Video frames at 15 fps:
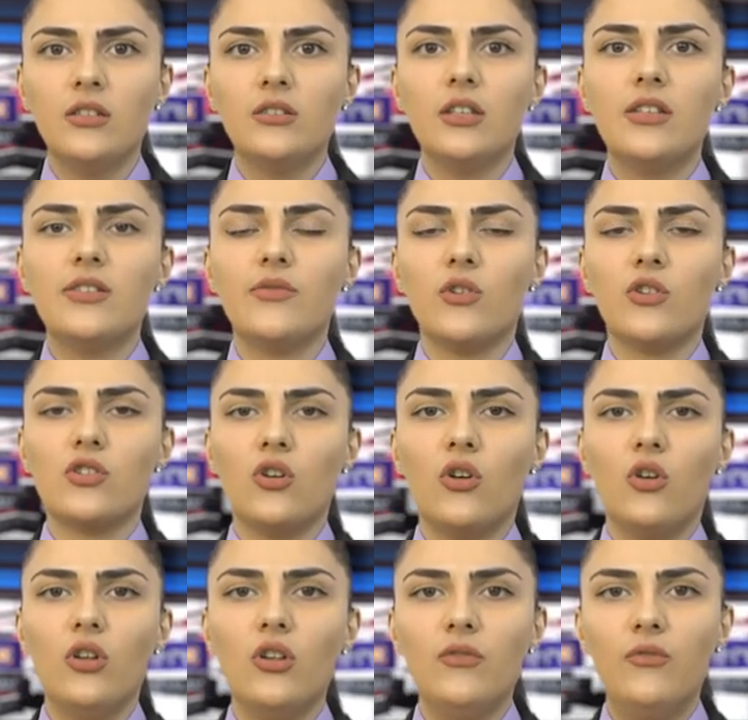This was
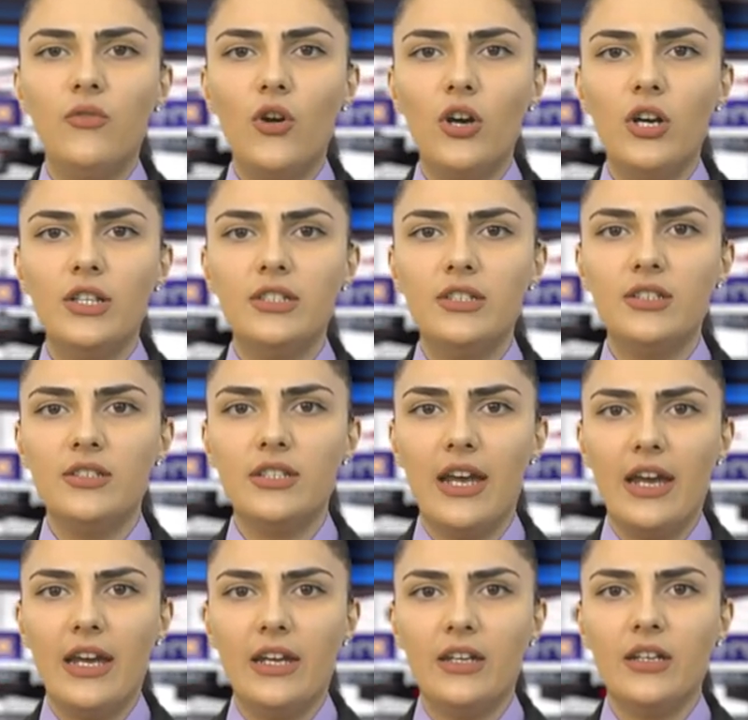all for
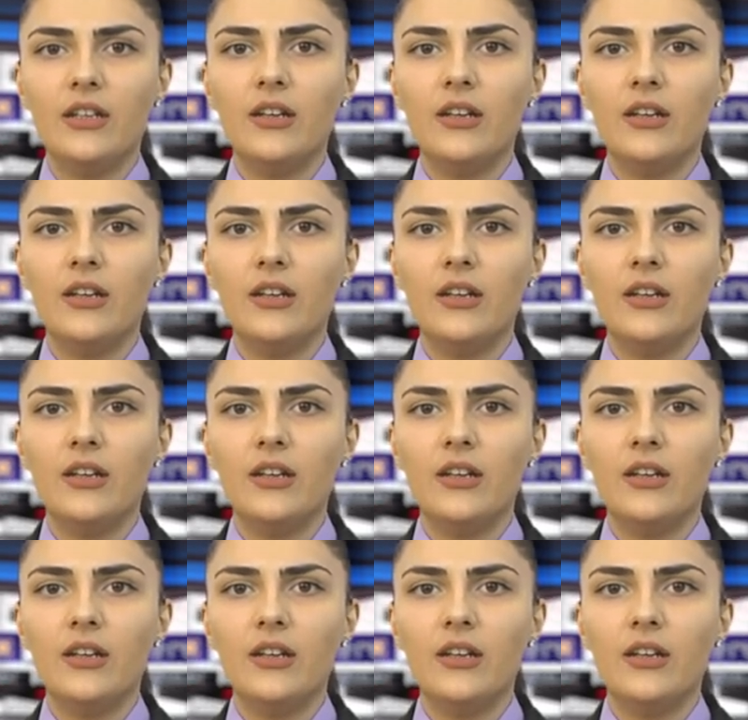today.